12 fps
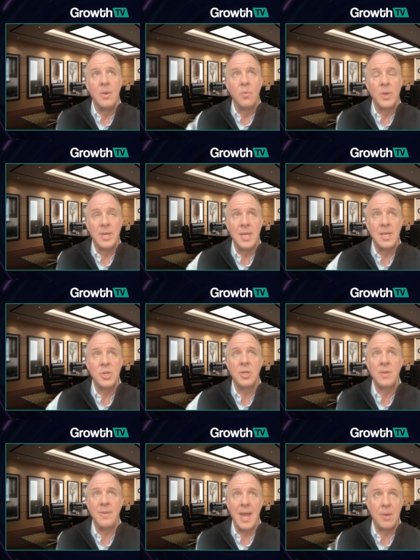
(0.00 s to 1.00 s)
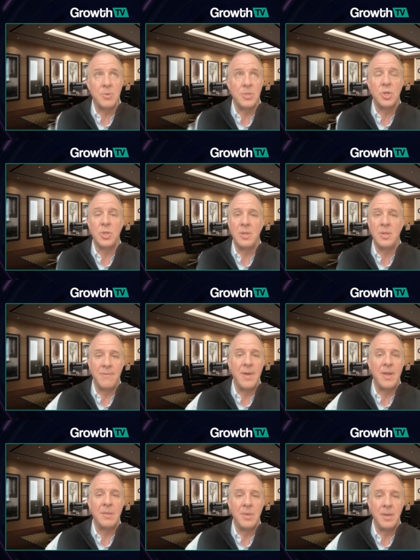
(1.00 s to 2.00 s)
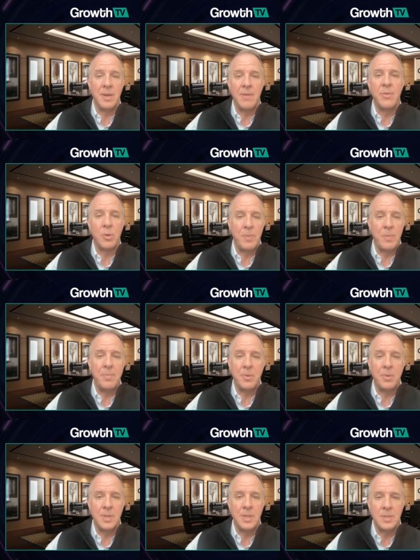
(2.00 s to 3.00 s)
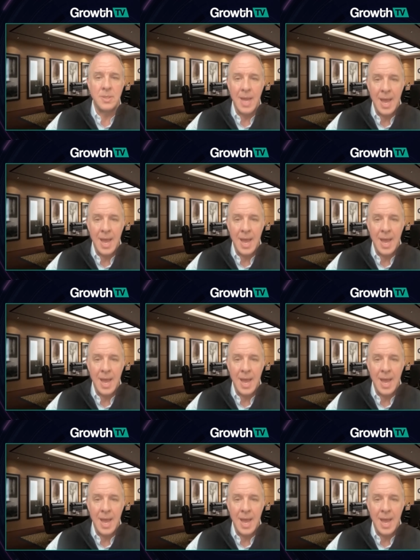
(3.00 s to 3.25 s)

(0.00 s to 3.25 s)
retention, the acquisition, the development of their people is